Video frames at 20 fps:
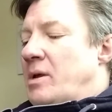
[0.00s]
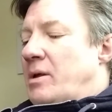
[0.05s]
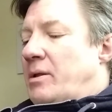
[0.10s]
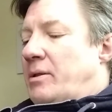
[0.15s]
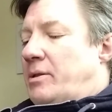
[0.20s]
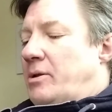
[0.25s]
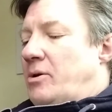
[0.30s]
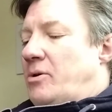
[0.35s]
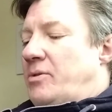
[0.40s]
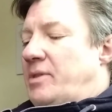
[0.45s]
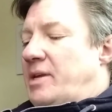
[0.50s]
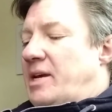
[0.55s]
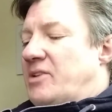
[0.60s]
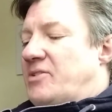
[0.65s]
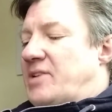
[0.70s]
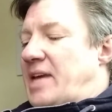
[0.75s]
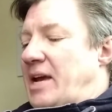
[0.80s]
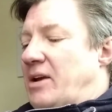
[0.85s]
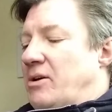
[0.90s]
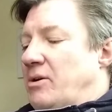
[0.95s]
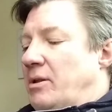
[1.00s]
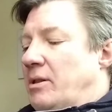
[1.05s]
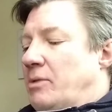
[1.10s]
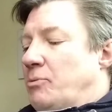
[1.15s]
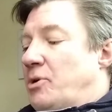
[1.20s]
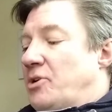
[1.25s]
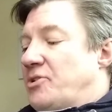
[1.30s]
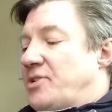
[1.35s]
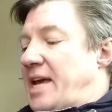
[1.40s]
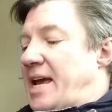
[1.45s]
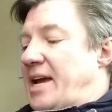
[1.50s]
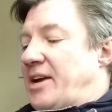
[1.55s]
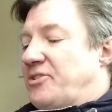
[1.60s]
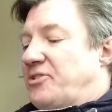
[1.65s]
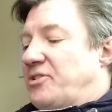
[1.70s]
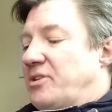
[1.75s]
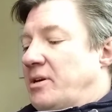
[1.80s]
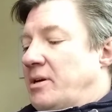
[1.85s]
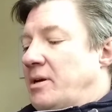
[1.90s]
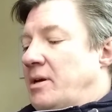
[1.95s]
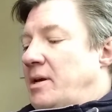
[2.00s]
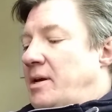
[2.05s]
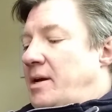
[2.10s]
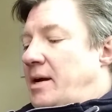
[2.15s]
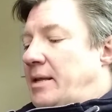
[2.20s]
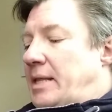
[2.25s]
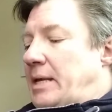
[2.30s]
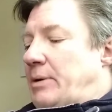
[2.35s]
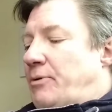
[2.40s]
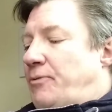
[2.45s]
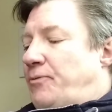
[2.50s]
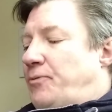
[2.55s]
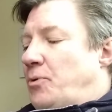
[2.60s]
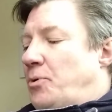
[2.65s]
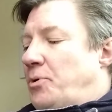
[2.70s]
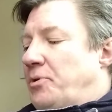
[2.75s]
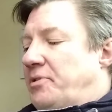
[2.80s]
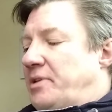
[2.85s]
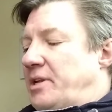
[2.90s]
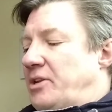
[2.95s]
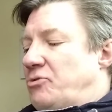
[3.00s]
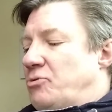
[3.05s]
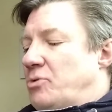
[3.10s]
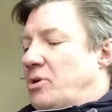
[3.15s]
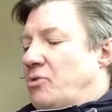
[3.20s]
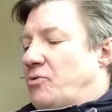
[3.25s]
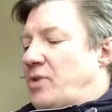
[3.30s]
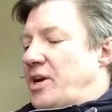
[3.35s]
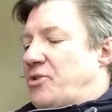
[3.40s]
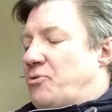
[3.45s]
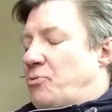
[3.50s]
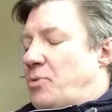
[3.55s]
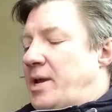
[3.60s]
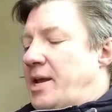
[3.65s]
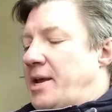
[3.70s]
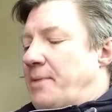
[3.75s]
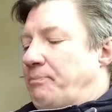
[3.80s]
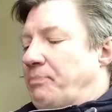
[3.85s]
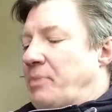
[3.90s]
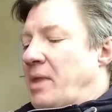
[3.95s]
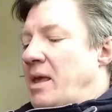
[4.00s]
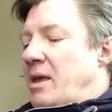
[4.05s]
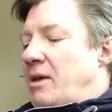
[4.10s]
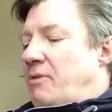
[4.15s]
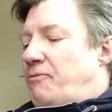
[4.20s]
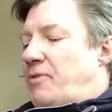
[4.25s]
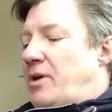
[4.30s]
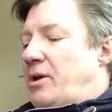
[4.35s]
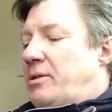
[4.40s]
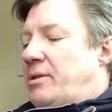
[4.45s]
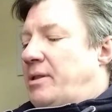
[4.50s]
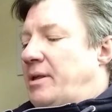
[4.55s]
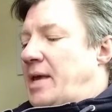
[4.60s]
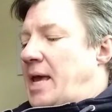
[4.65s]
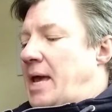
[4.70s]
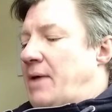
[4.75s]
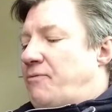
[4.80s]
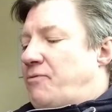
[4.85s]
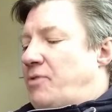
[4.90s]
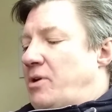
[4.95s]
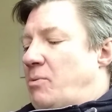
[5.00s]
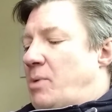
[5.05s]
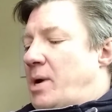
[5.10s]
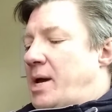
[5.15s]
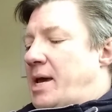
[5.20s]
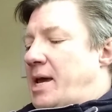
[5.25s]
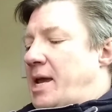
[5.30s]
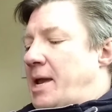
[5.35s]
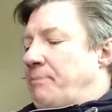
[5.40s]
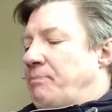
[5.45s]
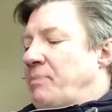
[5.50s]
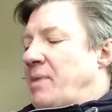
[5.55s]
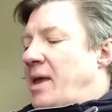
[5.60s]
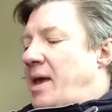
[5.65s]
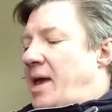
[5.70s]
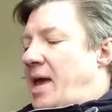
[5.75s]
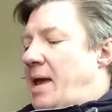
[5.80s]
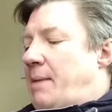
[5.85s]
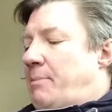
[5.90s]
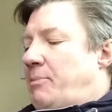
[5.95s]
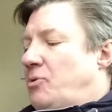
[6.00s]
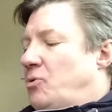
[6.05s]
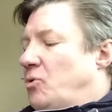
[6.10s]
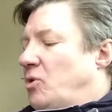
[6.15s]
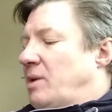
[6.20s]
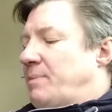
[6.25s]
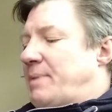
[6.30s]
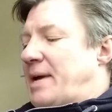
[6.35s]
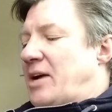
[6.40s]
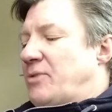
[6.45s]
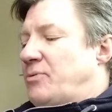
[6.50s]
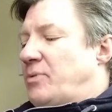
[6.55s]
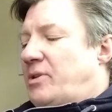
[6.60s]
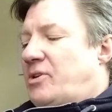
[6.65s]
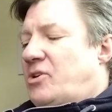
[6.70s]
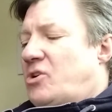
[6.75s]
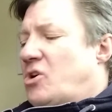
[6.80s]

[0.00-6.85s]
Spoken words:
Soon the attackers were attacked, and they were forced into a great ring, facing every way, hemmed all about with